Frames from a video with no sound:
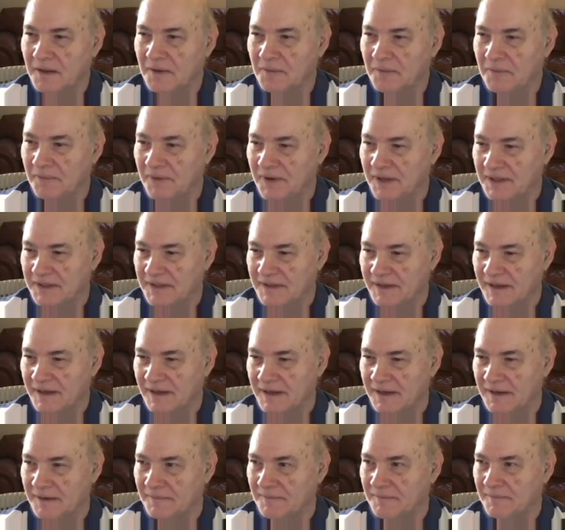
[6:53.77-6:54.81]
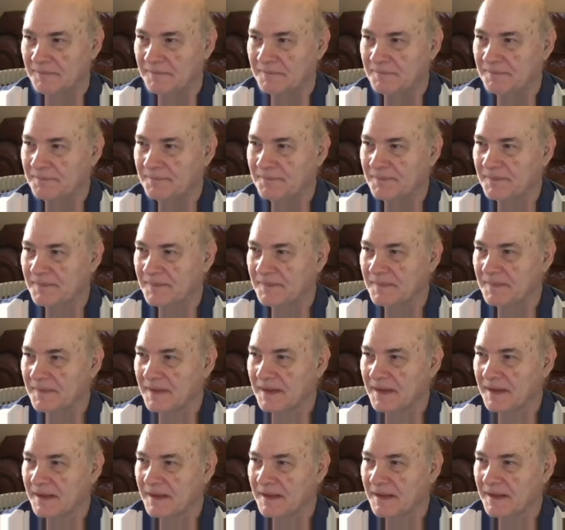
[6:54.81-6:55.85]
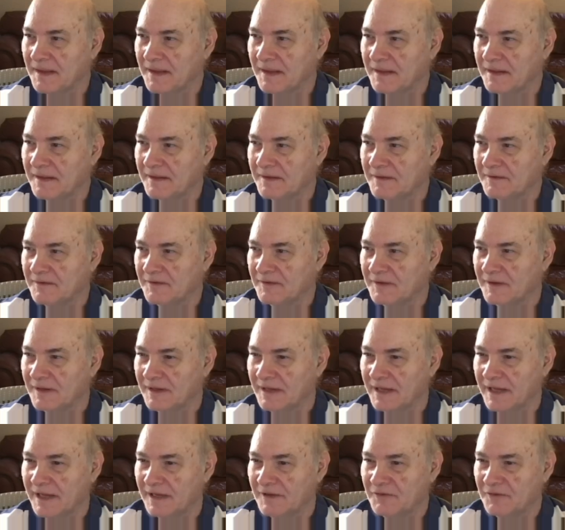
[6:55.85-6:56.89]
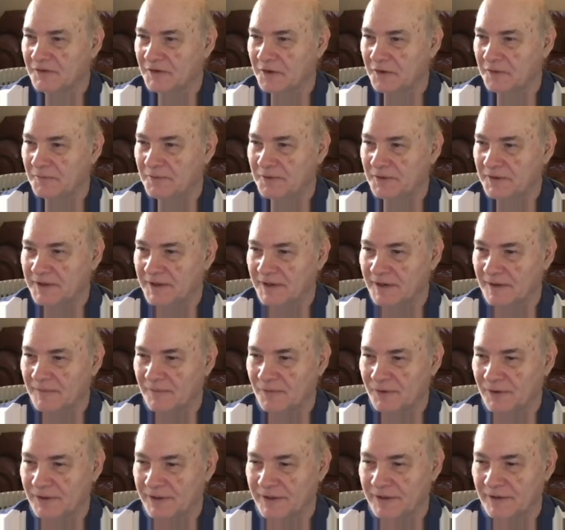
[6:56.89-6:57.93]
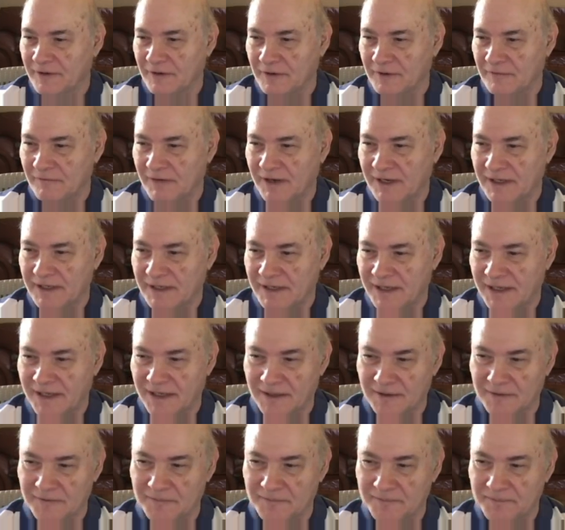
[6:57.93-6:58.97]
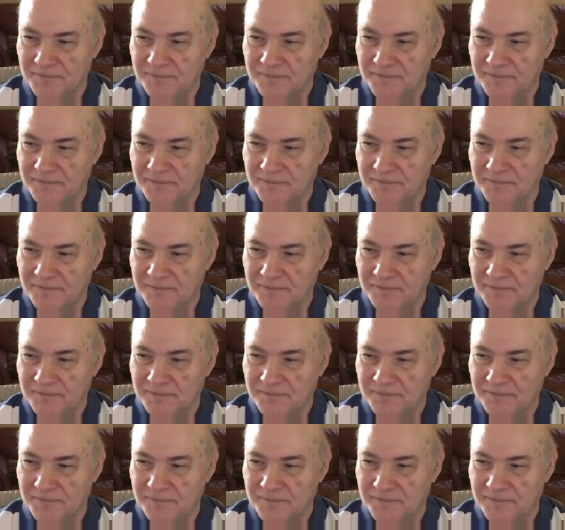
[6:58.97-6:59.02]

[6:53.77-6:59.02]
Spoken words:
But this is the last notebook that I'm working on right now.